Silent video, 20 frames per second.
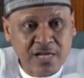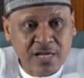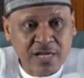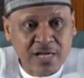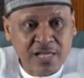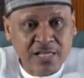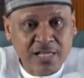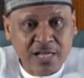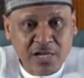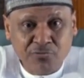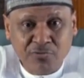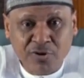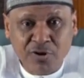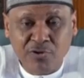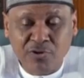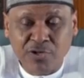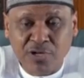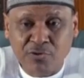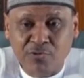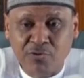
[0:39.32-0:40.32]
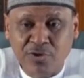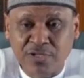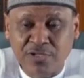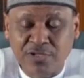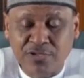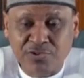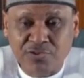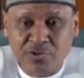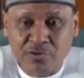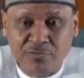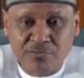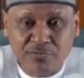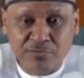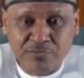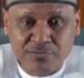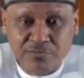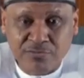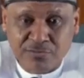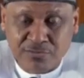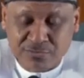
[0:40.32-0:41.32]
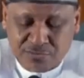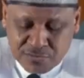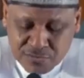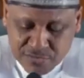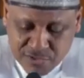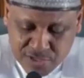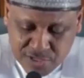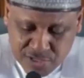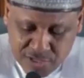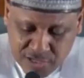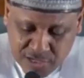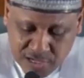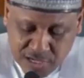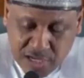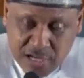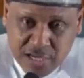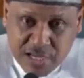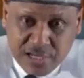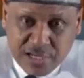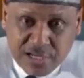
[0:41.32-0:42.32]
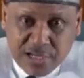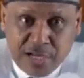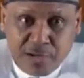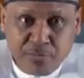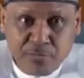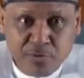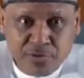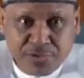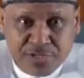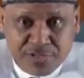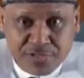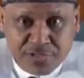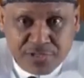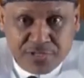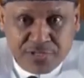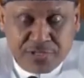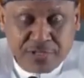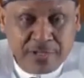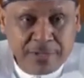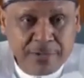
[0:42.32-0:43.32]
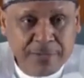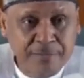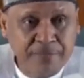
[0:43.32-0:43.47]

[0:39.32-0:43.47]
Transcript: and that were undergoing some legal processes.